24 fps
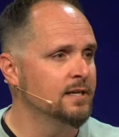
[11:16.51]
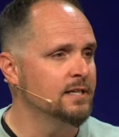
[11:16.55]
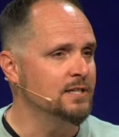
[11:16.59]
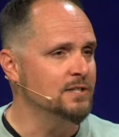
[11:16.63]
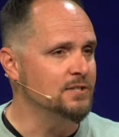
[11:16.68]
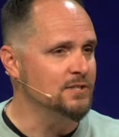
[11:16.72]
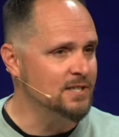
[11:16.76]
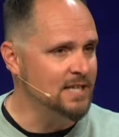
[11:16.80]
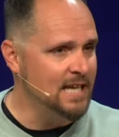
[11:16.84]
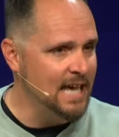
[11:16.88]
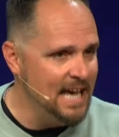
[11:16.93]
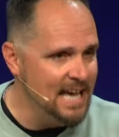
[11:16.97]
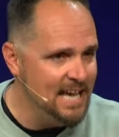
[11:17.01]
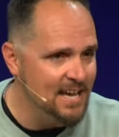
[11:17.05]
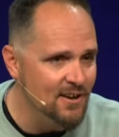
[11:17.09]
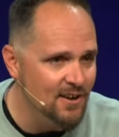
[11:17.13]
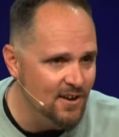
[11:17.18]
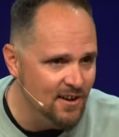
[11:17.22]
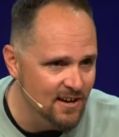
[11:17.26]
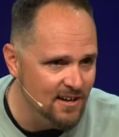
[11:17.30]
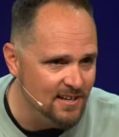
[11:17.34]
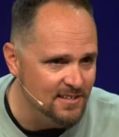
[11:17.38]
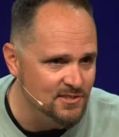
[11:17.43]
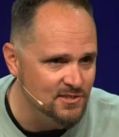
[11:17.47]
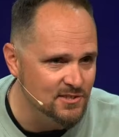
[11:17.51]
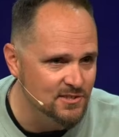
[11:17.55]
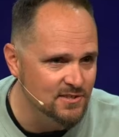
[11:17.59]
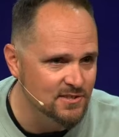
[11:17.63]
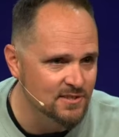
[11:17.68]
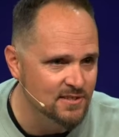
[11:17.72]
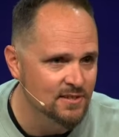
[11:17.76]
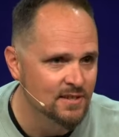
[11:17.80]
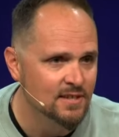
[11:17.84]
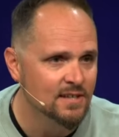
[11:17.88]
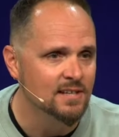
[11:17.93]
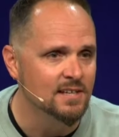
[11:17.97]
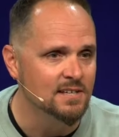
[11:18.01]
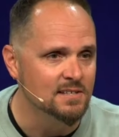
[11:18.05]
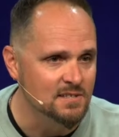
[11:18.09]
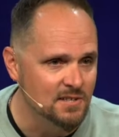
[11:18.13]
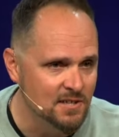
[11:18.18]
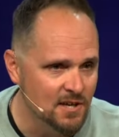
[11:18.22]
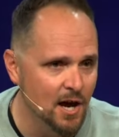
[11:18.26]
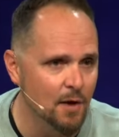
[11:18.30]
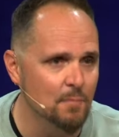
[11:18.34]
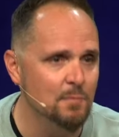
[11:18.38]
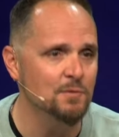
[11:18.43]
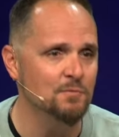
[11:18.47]
because chaos
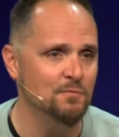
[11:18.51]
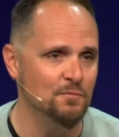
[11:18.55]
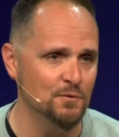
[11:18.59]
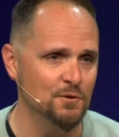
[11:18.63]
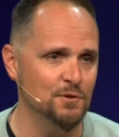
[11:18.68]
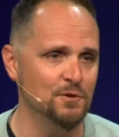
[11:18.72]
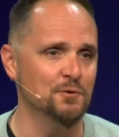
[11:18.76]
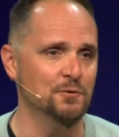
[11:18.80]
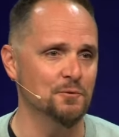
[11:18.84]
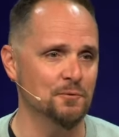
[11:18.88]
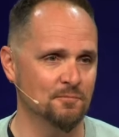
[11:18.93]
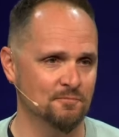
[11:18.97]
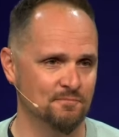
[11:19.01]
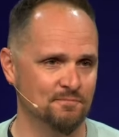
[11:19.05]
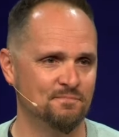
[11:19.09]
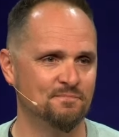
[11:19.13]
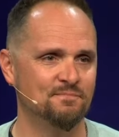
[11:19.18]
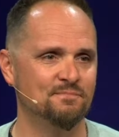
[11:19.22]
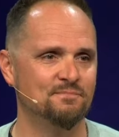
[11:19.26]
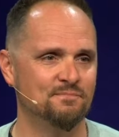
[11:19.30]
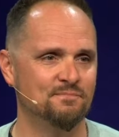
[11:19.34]
is coming for you.